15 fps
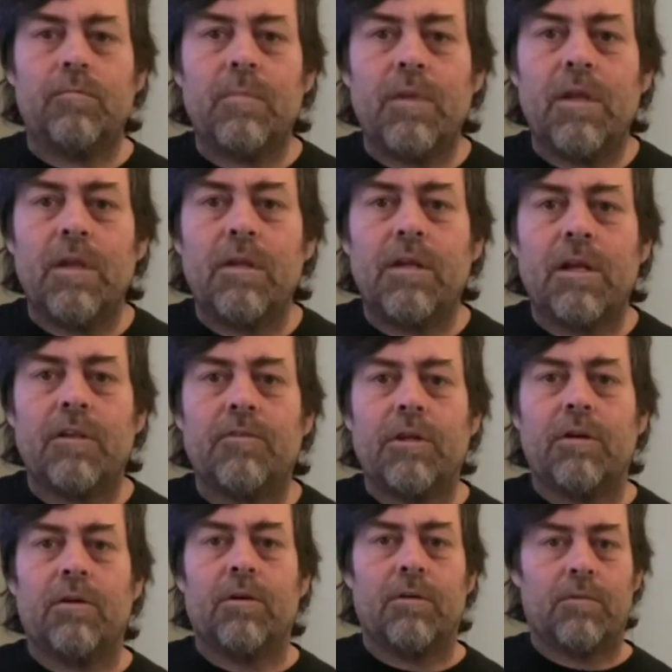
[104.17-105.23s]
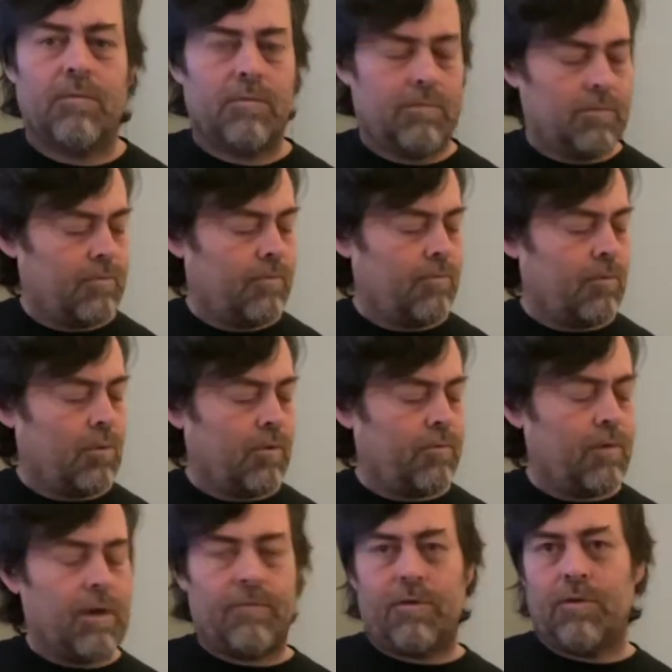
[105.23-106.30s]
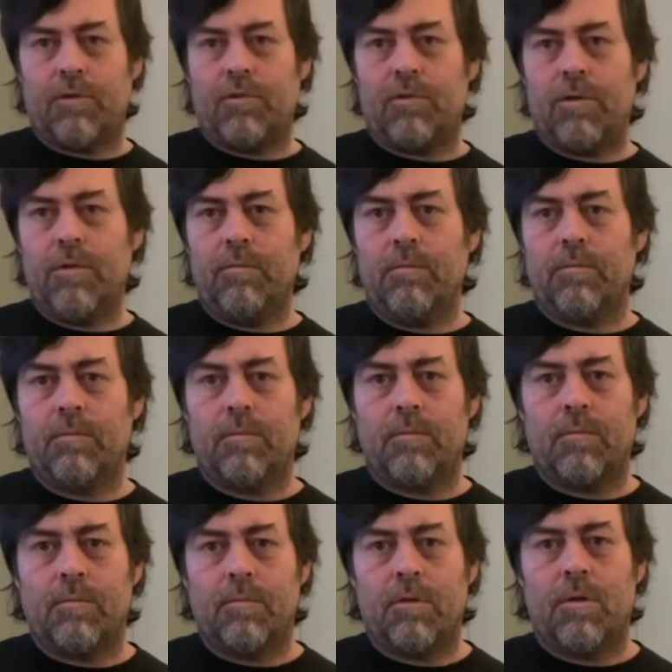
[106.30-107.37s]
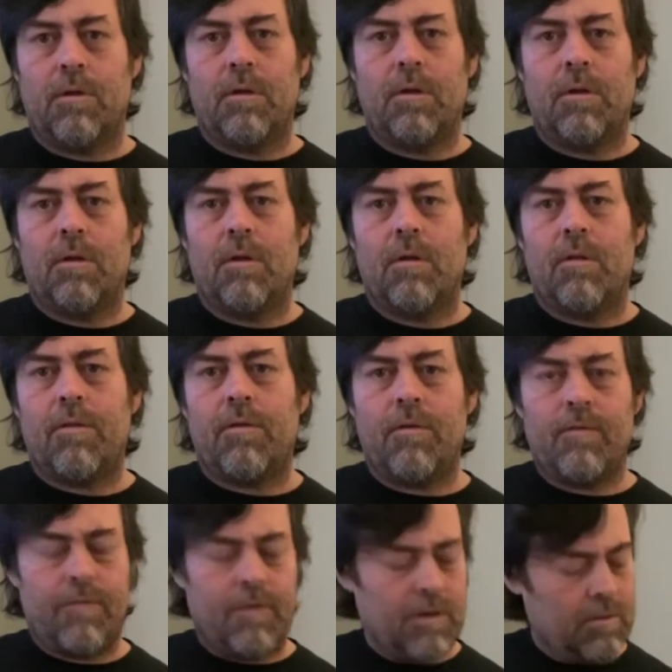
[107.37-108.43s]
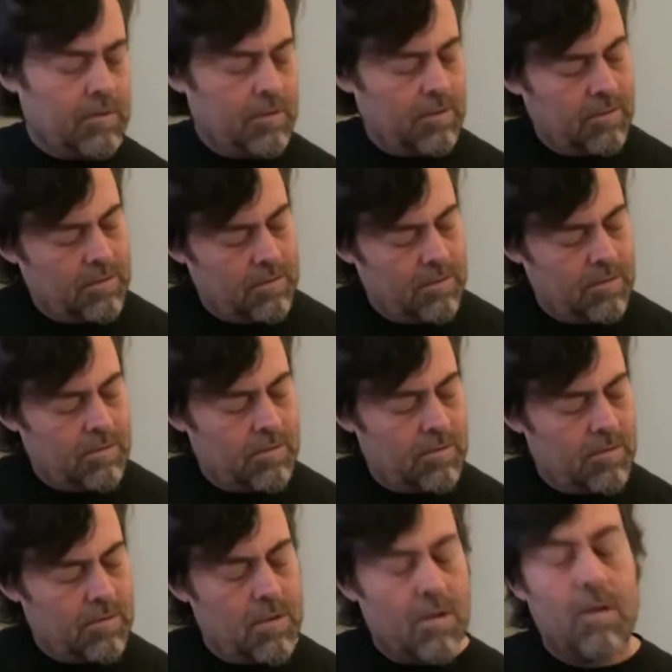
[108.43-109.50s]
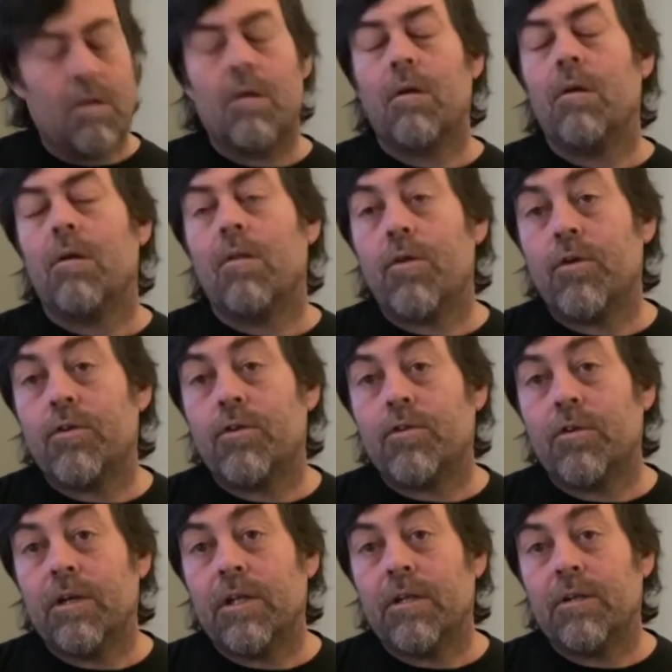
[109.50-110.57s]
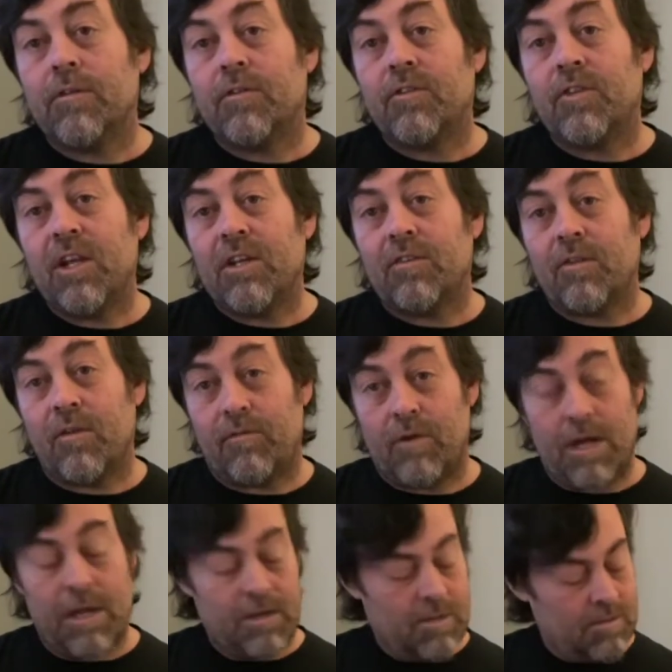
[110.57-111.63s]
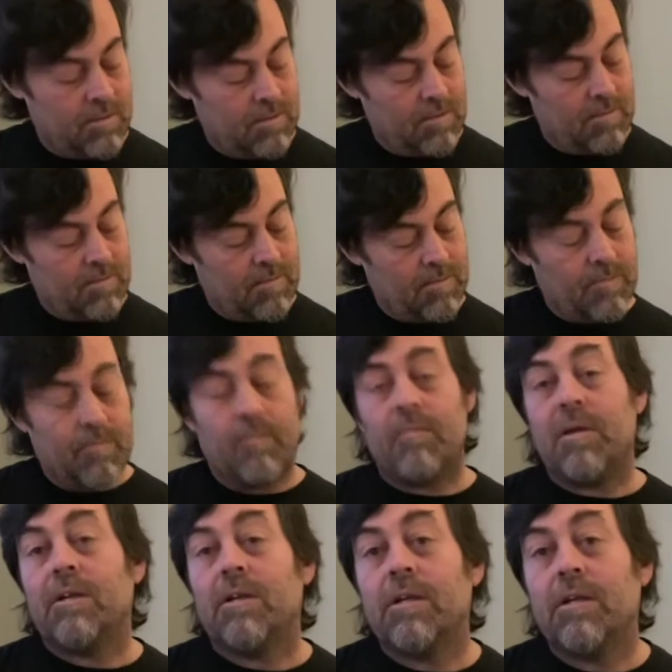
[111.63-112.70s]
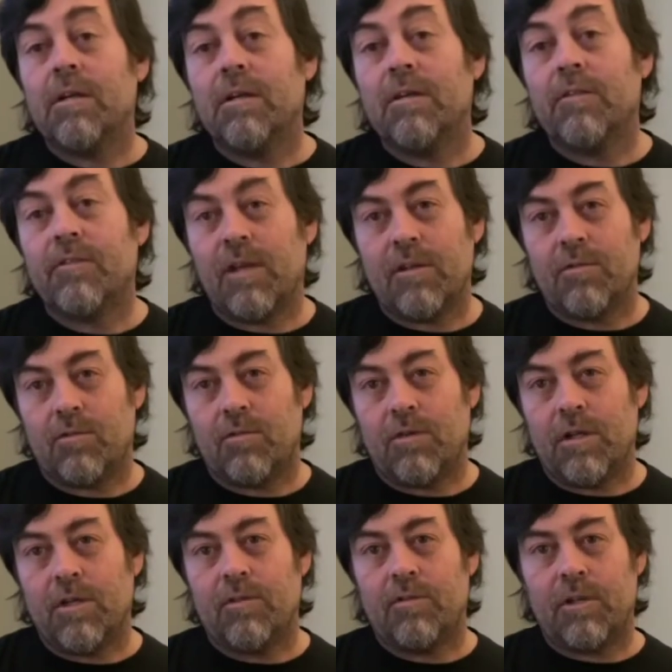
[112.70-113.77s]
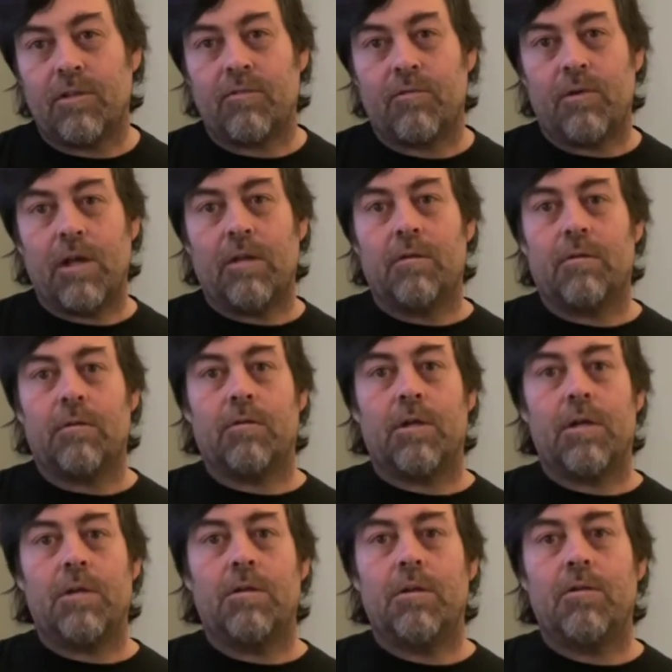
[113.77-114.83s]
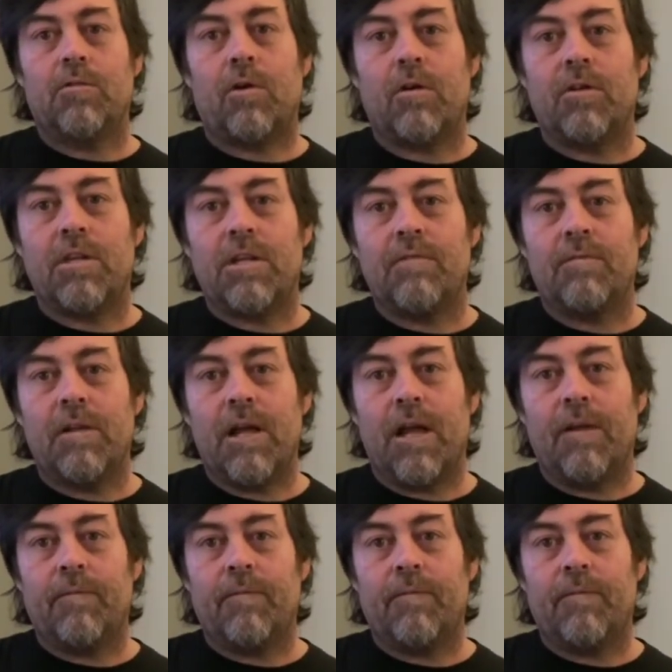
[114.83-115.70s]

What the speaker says: Index finger, 4th fret, 1st string. 3rd finger, 3rd string, 6th fret. Pinky, 2nd string, 6th fret. Okay, here's our D flat.